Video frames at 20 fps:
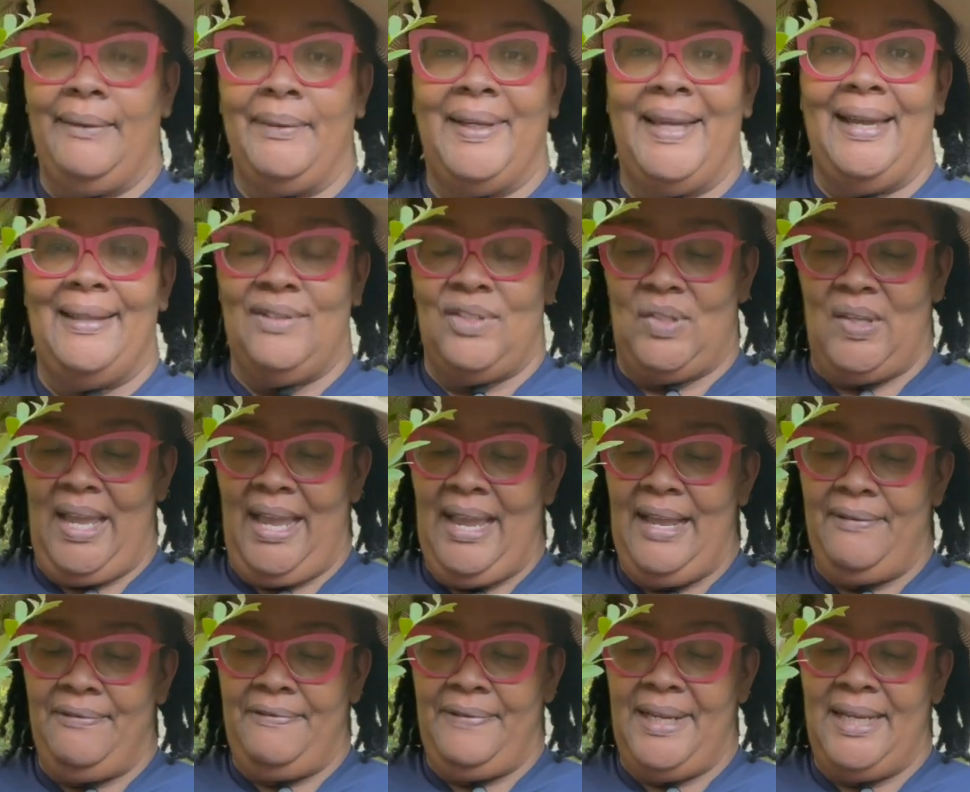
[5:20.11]
gets
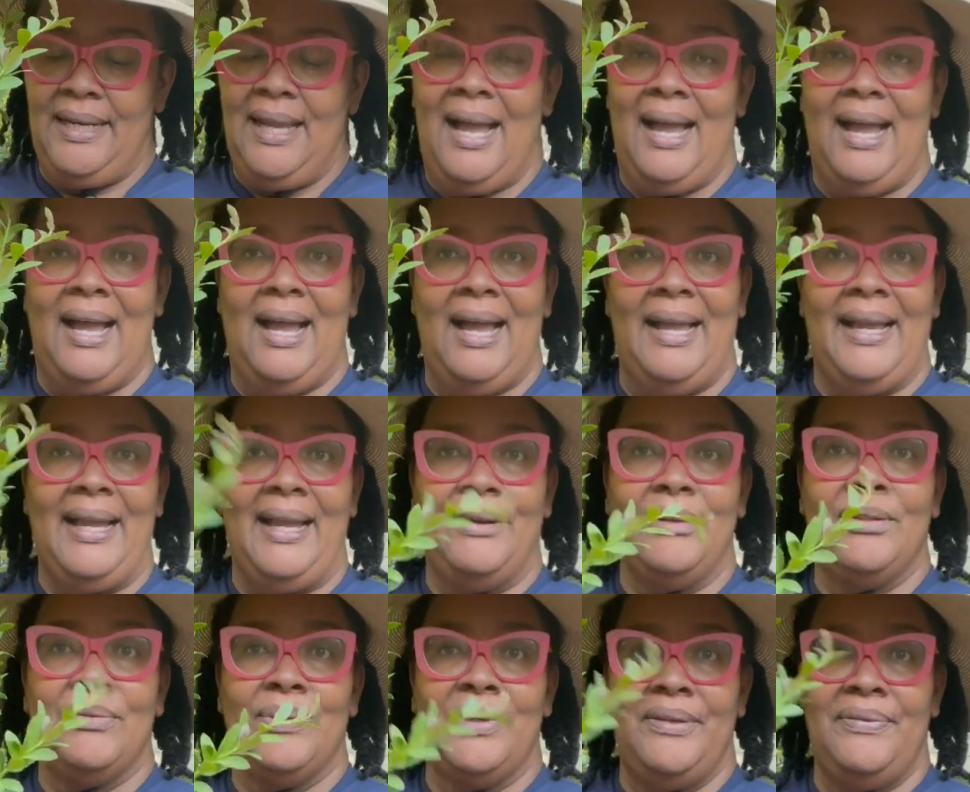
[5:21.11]
8 feet high
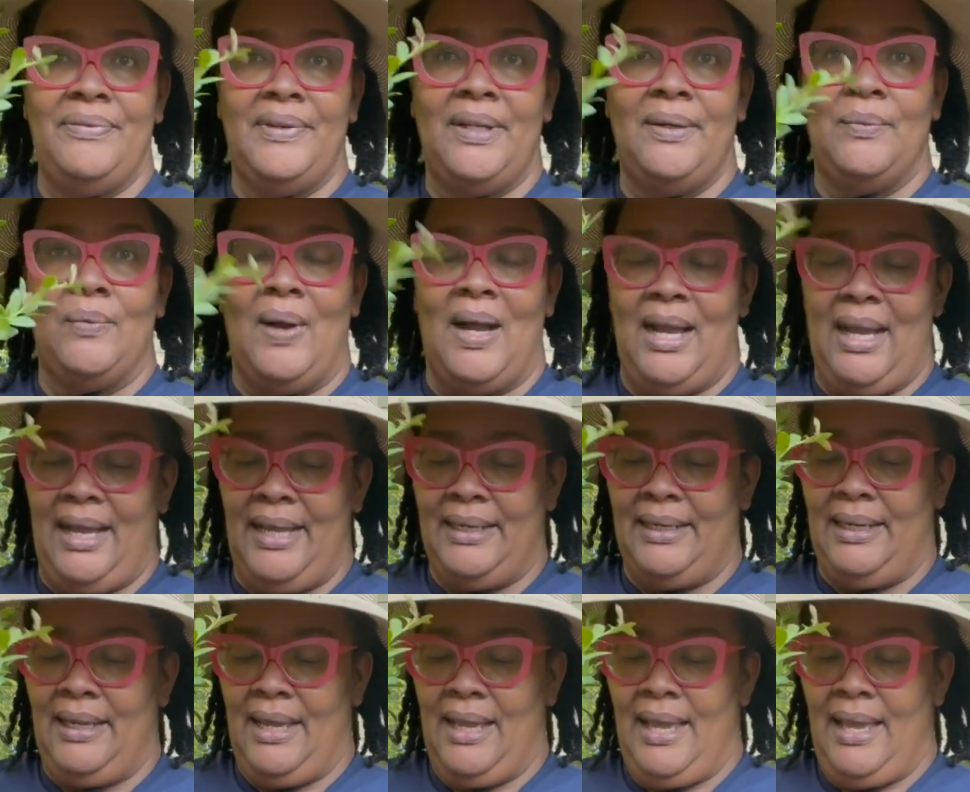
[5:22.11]
and 3 feet wide,